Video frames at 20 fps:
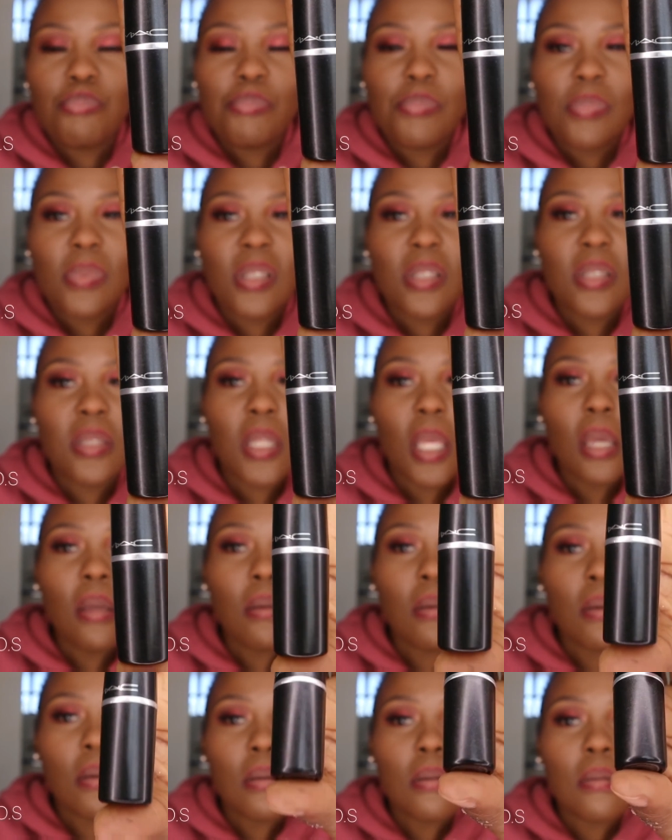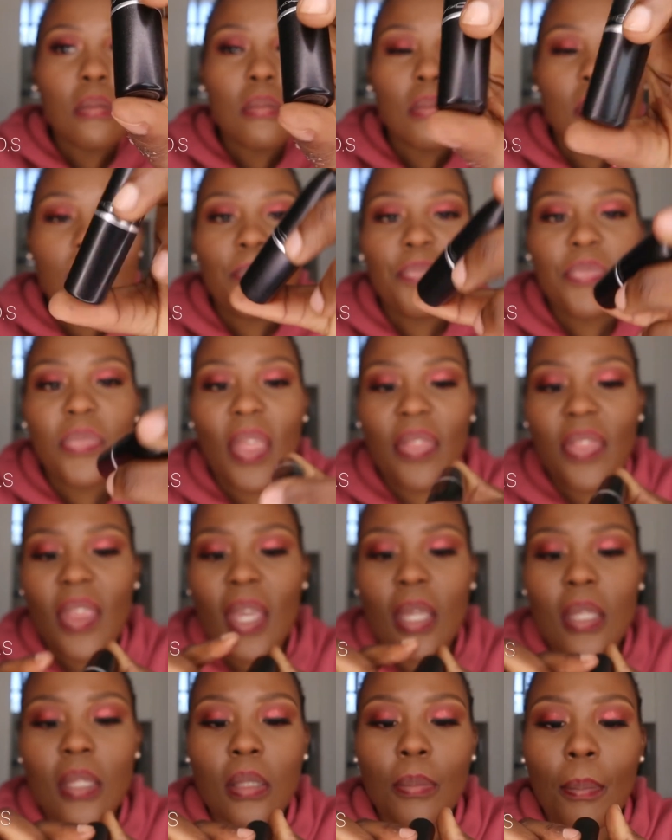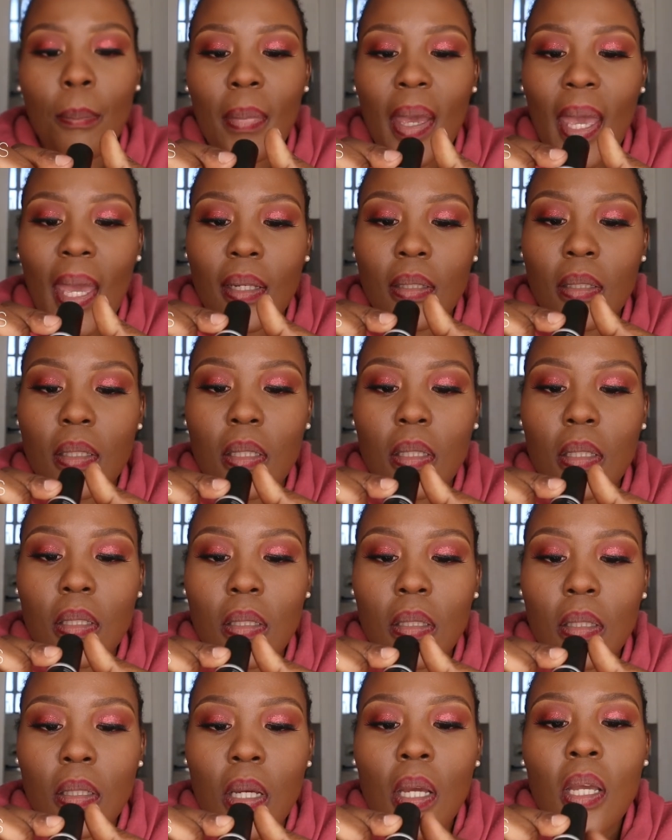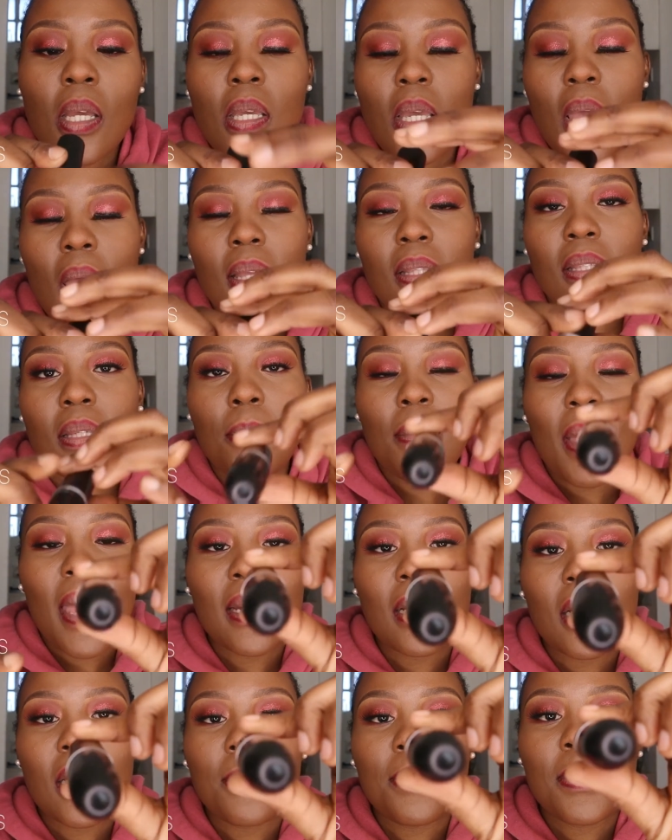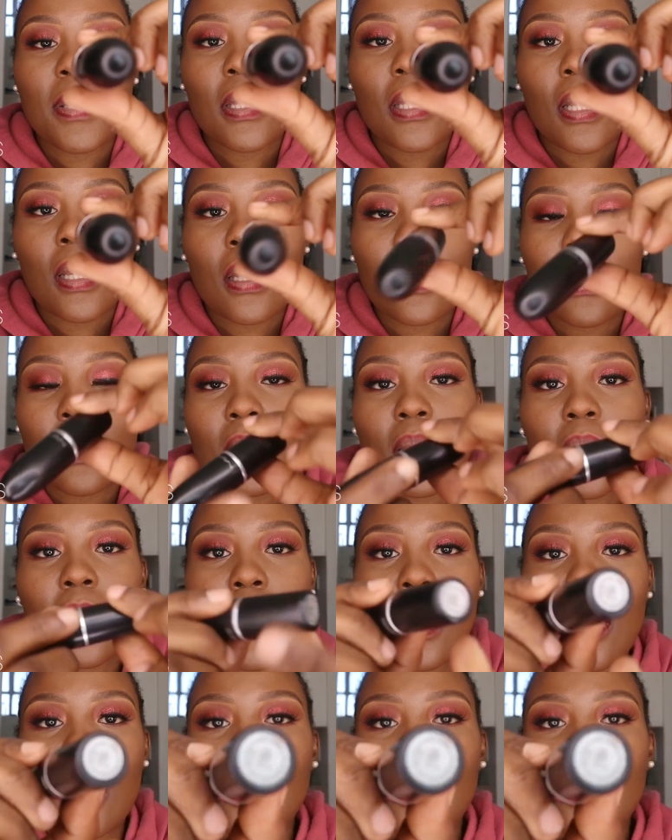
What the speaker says: stick. I think it's a matte. Yeah, it's a matte lipstick in the color